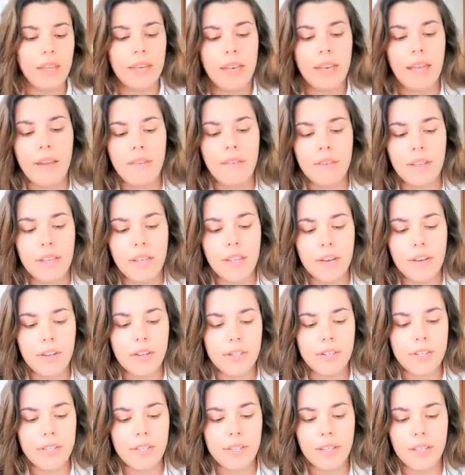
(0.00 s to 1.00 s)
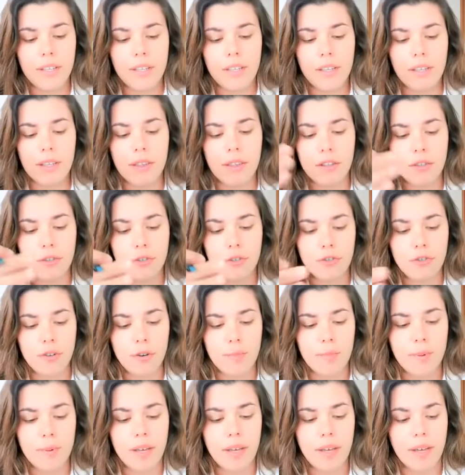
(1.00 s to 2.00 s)
Navigators see the
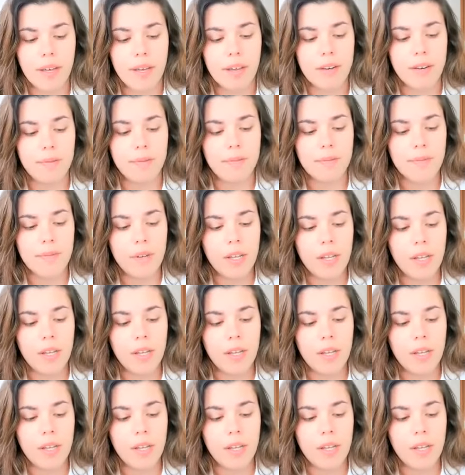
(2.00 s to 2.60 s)
trip ahead.